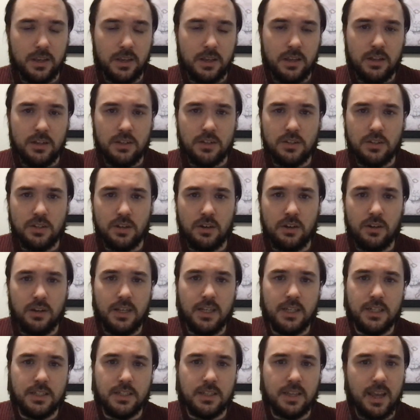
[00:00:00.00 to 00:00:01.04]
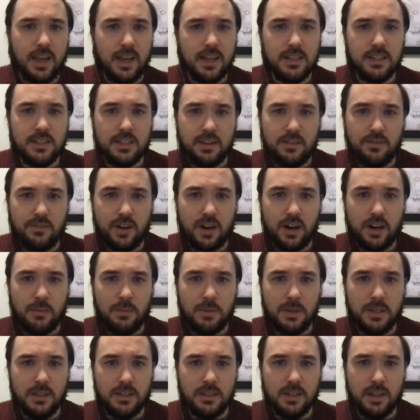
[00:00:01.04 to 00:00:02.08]
So it scans the
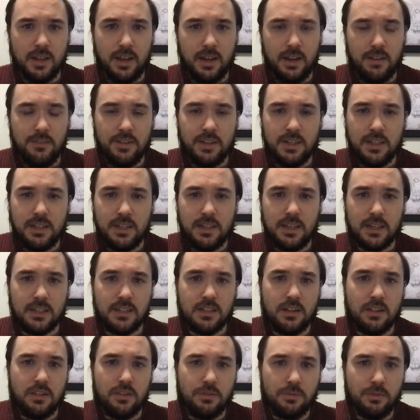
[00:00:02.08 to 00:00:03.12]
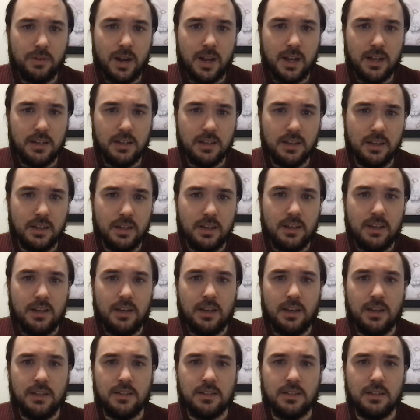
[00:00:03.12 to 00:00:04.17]
environment, and if it detects a threat,
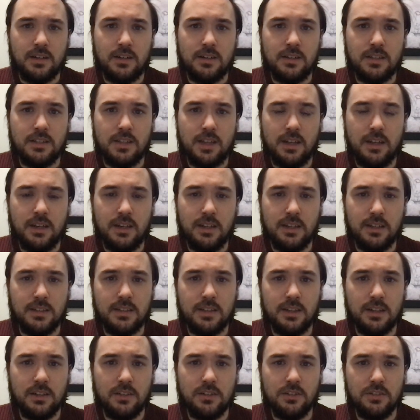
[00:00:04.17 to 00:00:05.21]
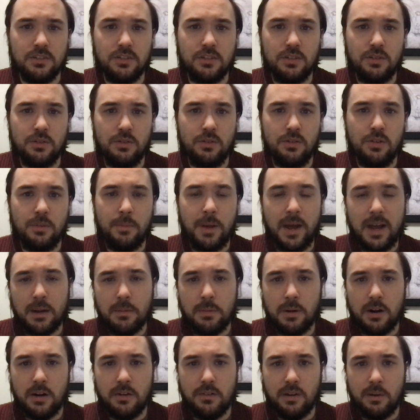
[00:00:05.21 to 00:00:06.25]
it starts sending signals to the back
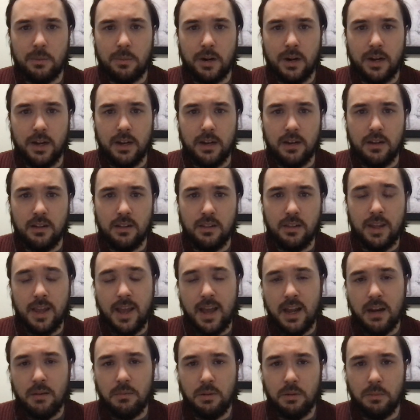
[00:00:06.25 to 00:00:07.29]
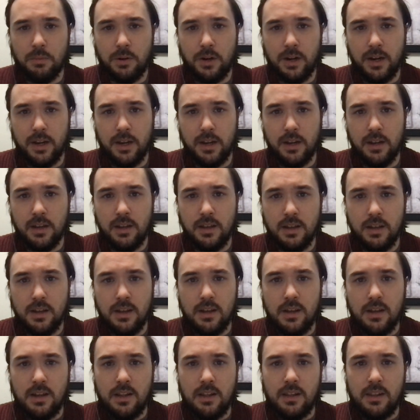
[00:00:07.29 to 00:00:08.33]
part of our brain, the animal brain,
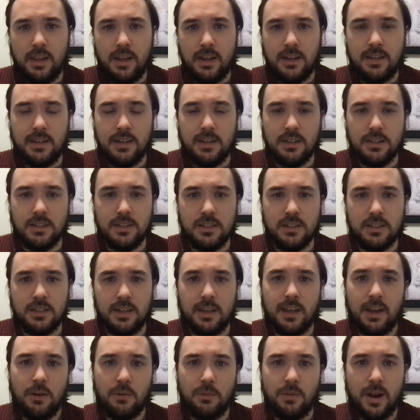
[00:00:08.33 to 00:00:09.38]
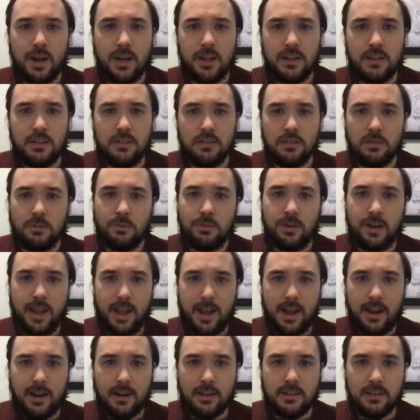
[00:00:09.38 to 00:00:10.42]
that tells us to get ready to
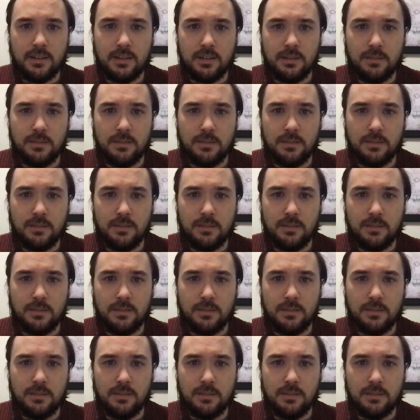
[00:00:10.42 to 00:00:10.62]
react.